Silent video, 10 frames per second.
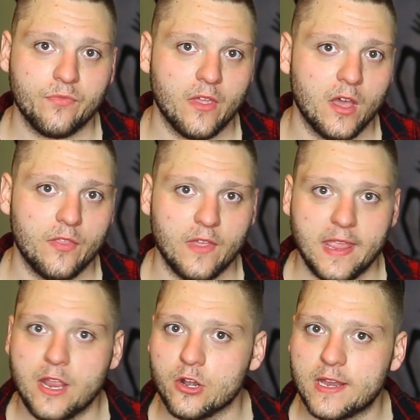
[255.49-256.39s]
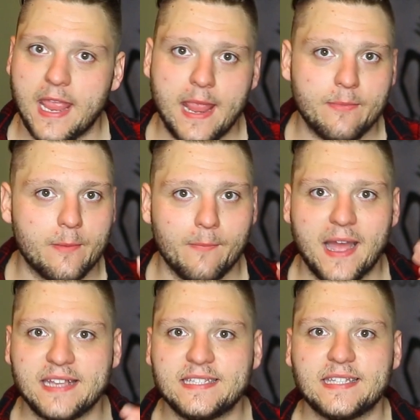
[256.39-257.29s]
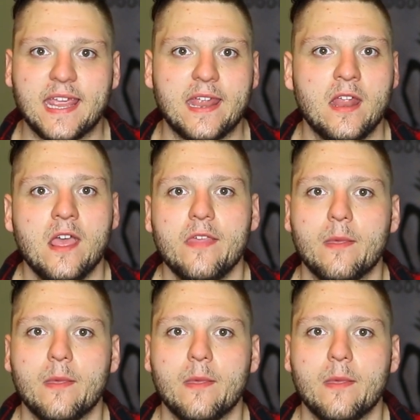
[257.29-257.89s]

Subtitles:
The inner game, the mind state,